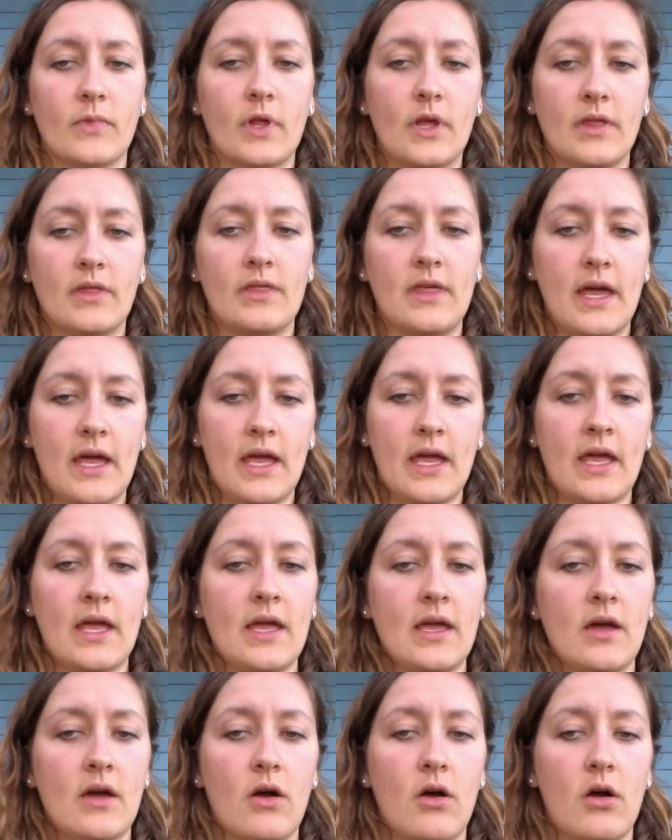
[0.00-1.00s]

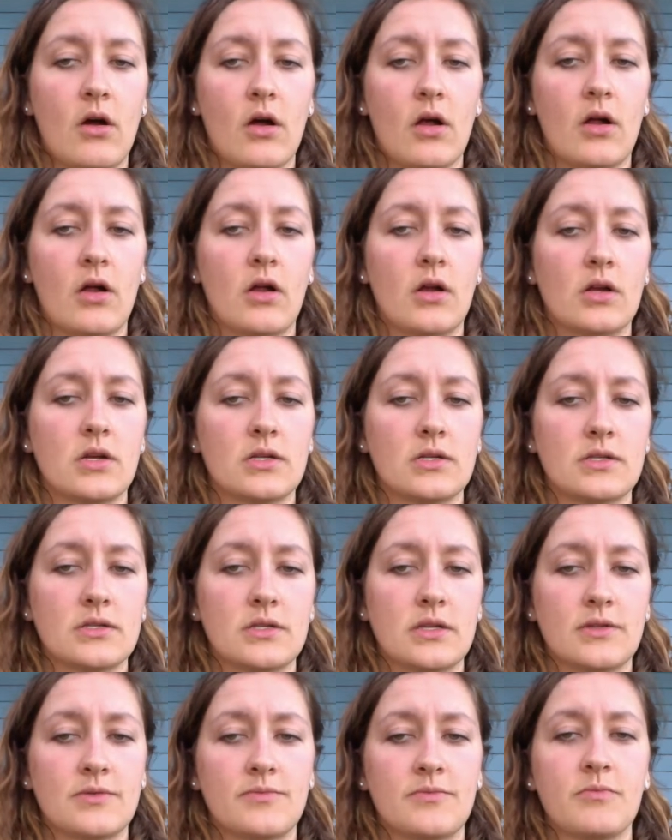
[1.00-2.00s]
they are
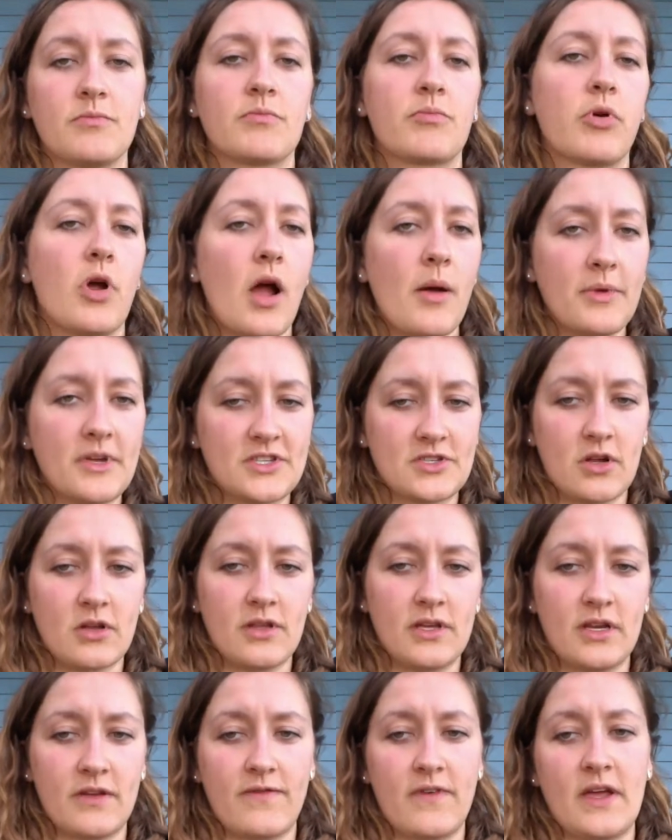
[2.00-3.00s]
probably
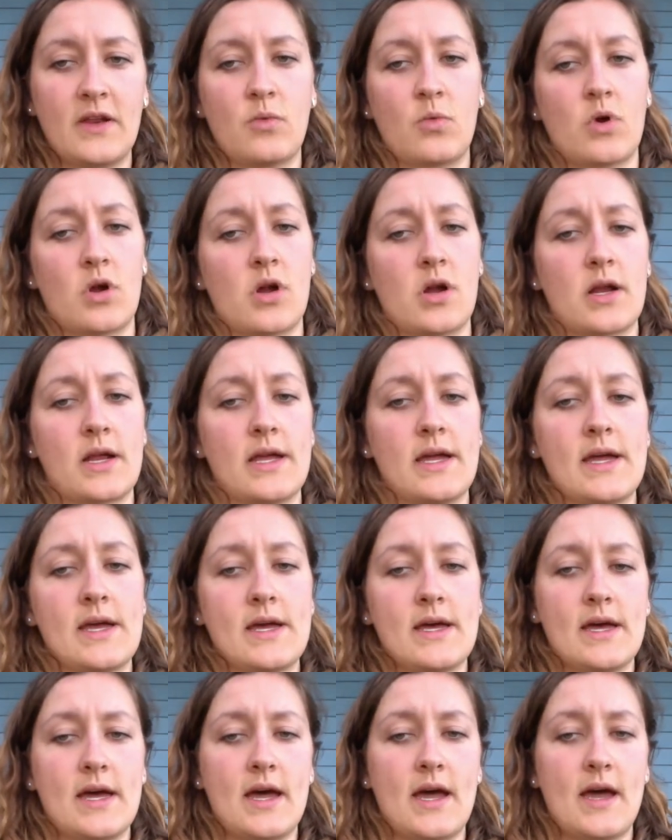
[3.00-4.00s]
struggling to find work,
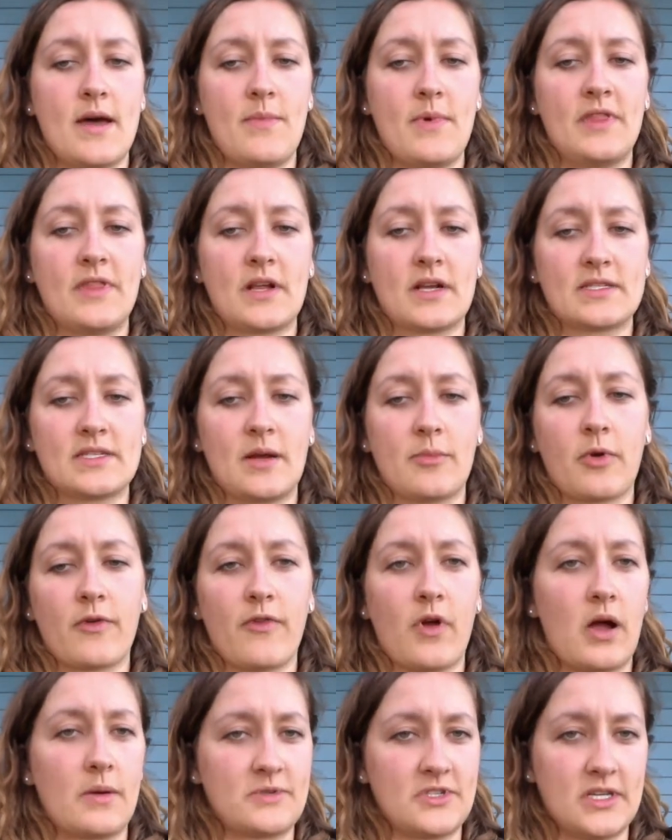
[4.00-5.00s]
and there's a number of
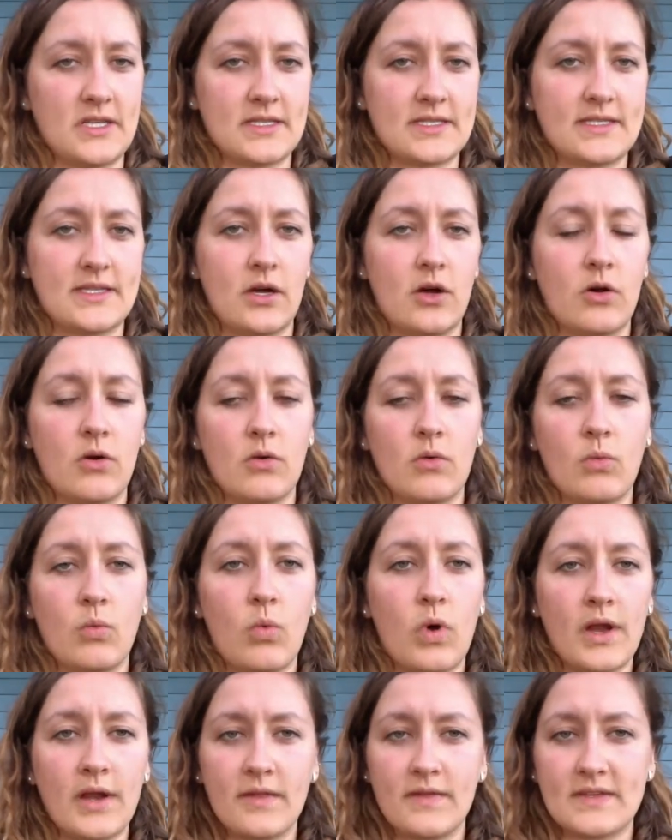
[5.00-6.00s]
options. So
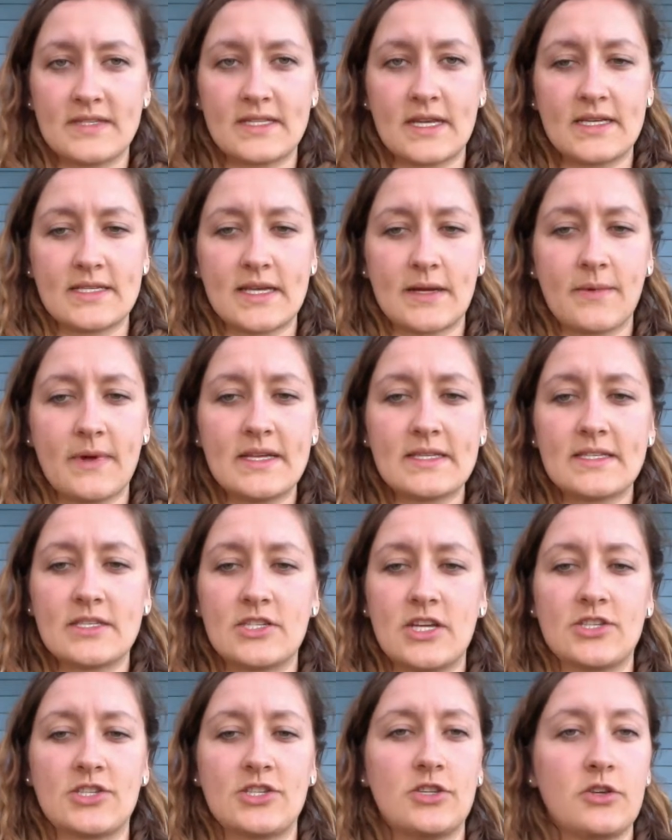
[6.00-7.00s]
one of the studies I read
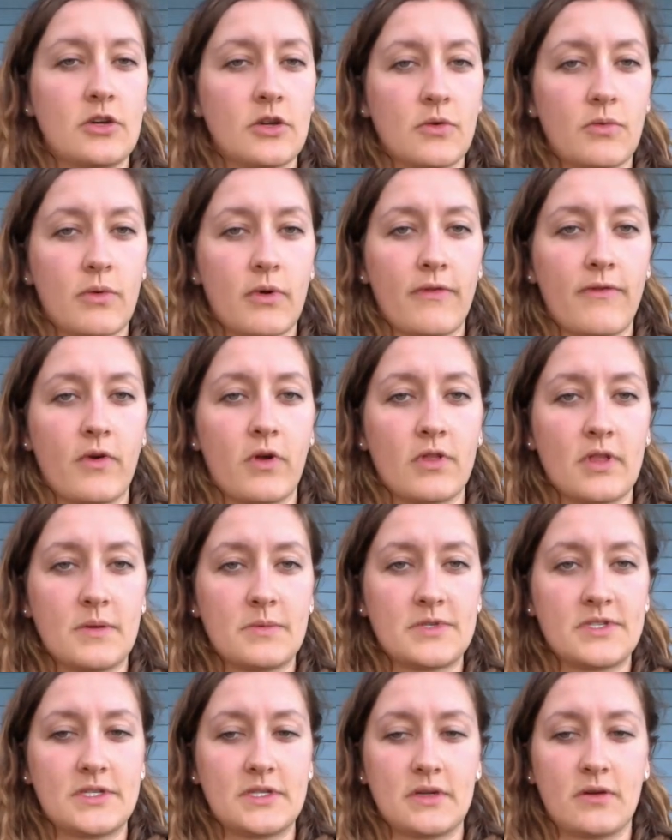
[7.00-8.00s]
suggested you could refer
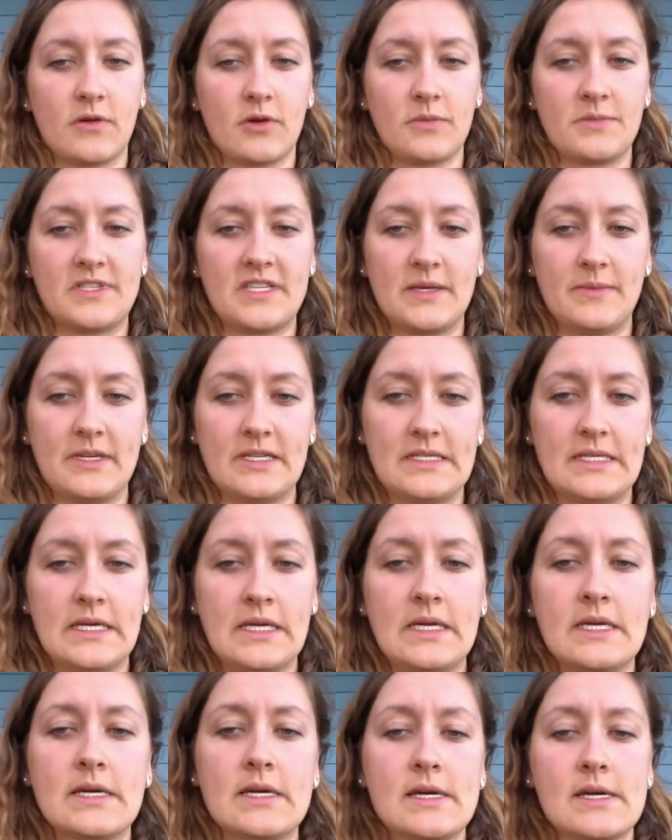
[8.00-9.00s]
them to group
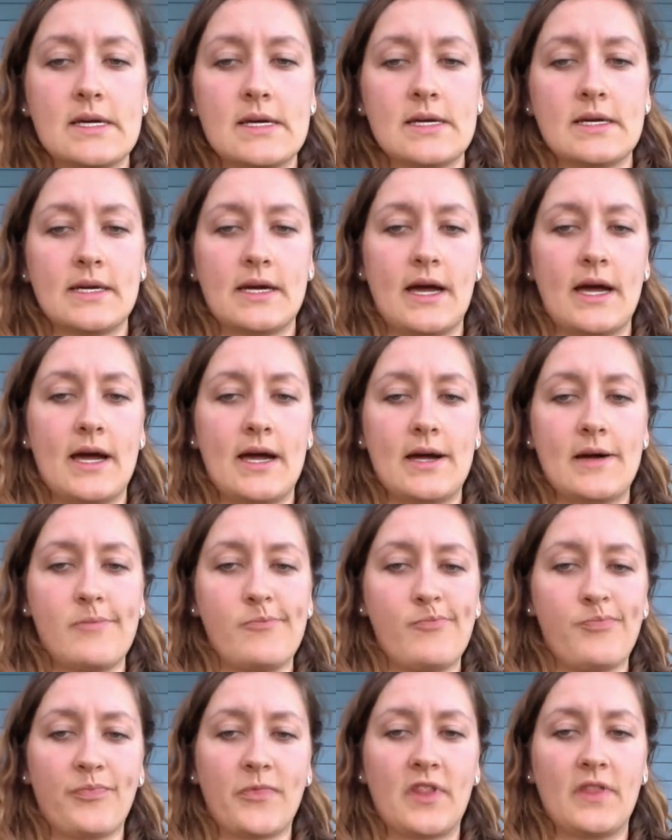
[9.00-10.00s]
DBT.
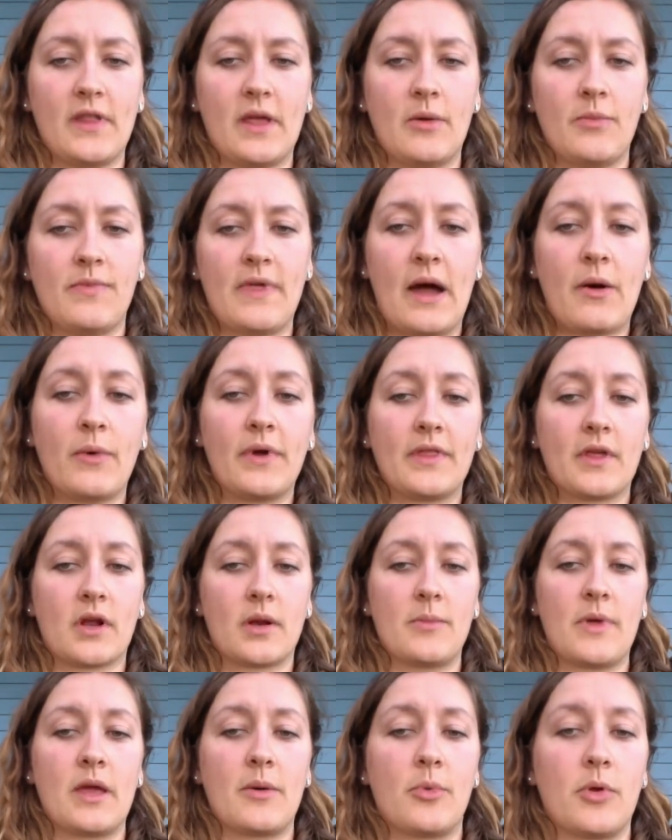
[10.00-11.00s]
That way they're
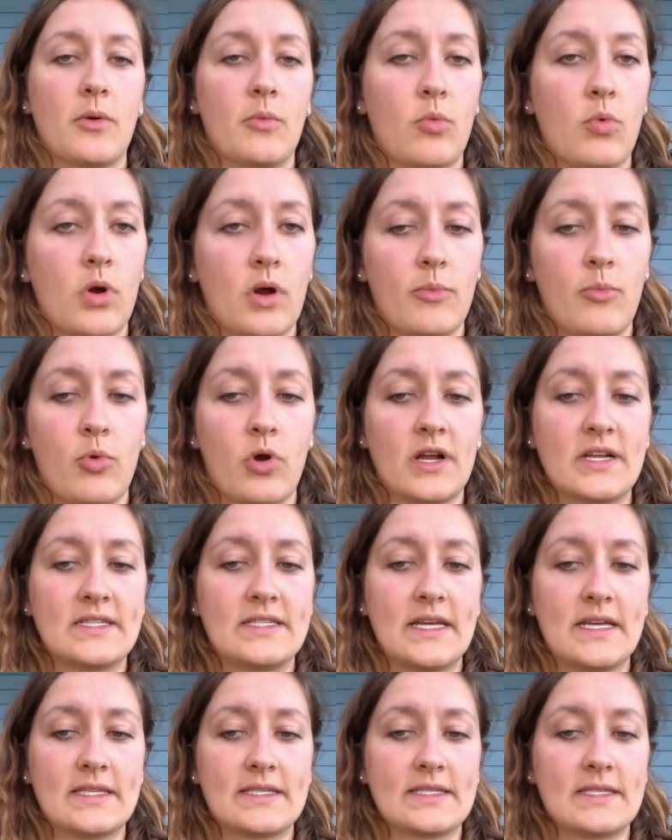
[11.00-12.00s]
going to be able to work more
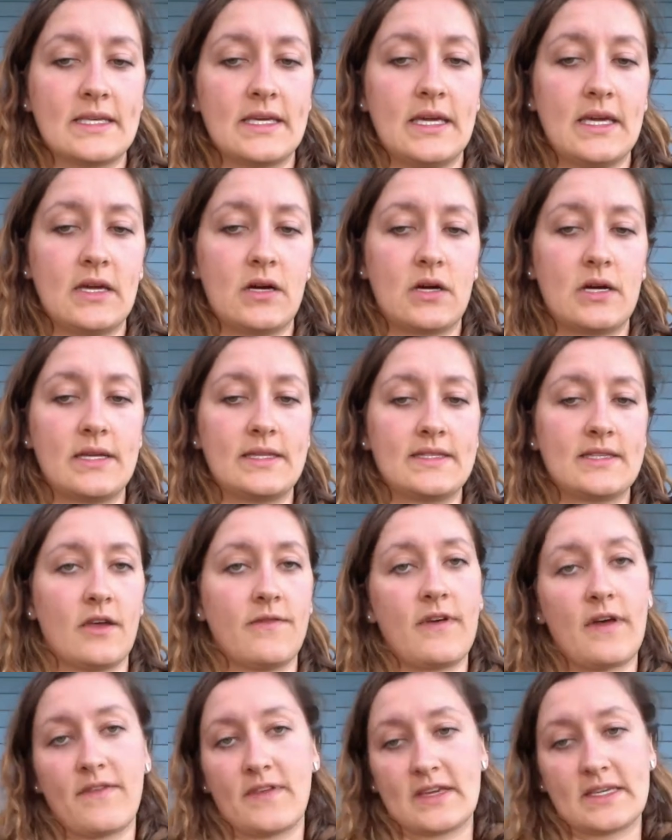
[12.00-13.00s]
intensely on
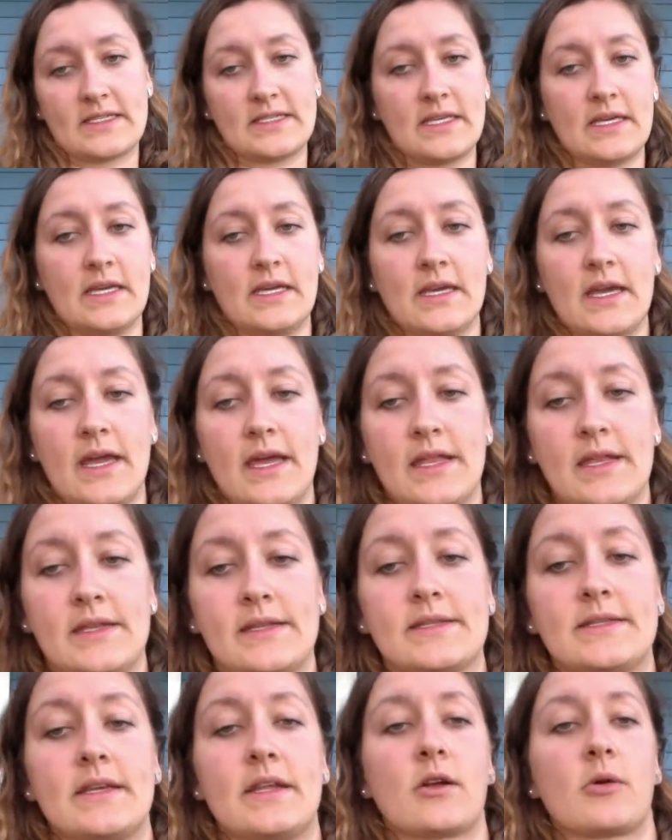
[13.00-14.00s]
self-efficacy
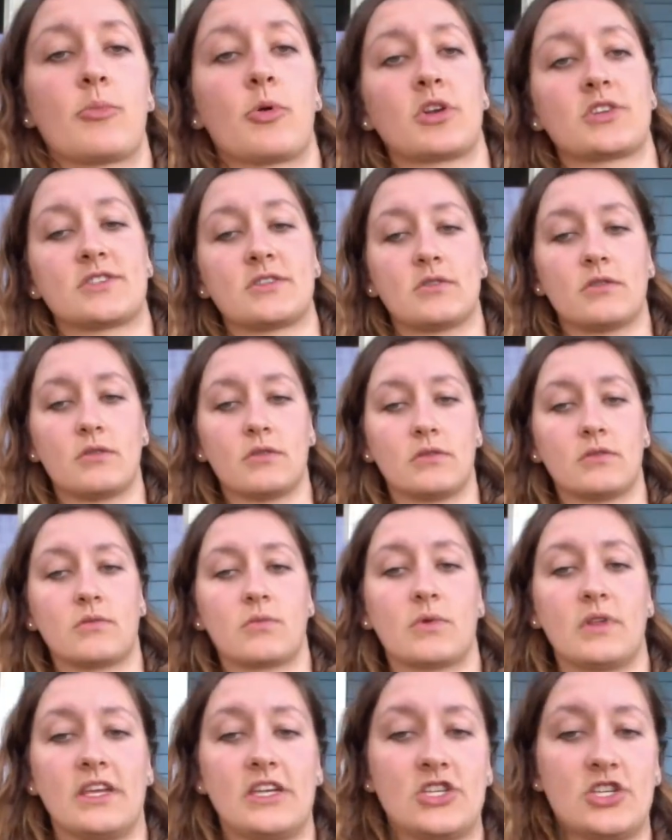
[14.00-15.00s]
and interpersonal
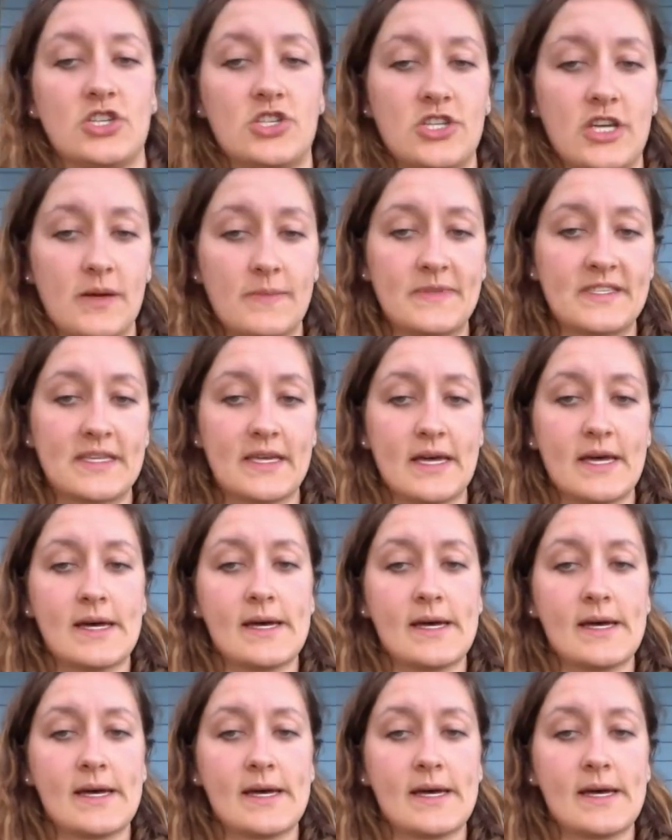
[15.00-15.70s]
relationships.